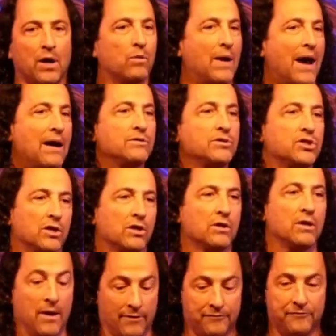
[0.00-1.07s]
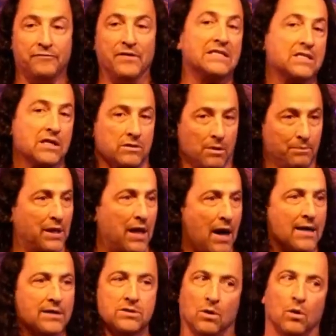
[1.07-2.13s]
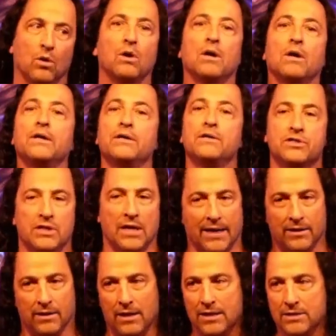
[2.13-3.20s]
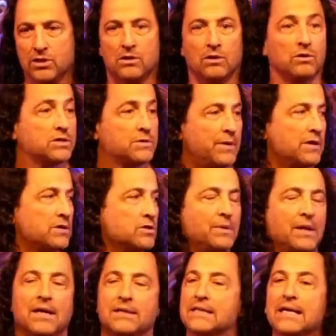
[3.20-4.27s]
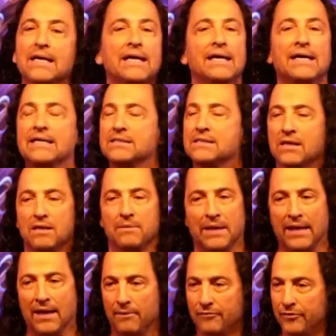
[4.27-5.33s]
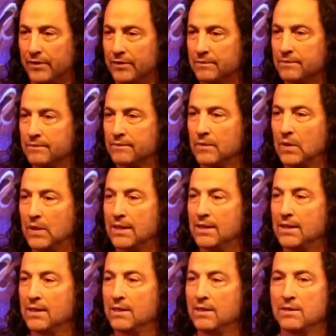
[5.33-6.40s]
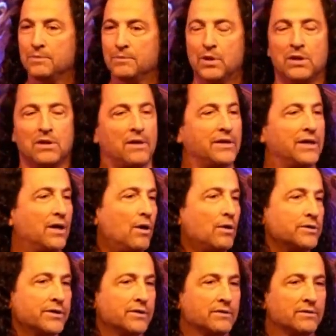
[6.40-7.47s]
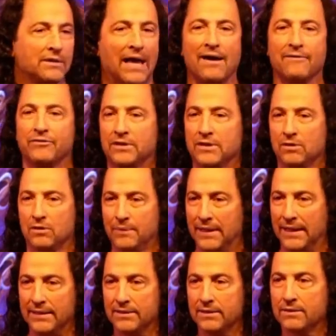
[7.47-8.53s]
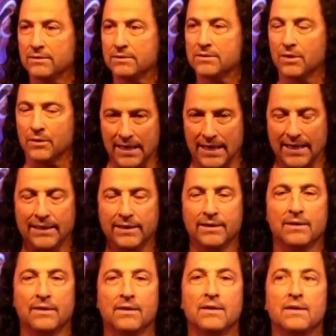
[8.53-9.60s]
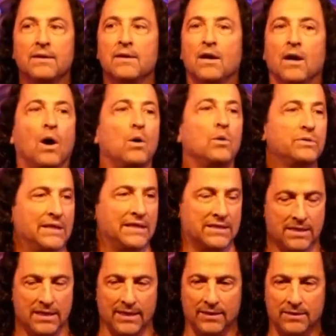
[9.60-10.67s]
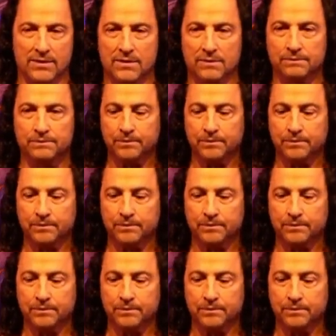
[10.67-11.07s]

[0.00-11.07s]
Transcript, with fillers: around your physical blocks or your psychological or spiritual blocks isn't going to be helpful. Put it on the altar, laugh a little bit. It's okay. Own these things.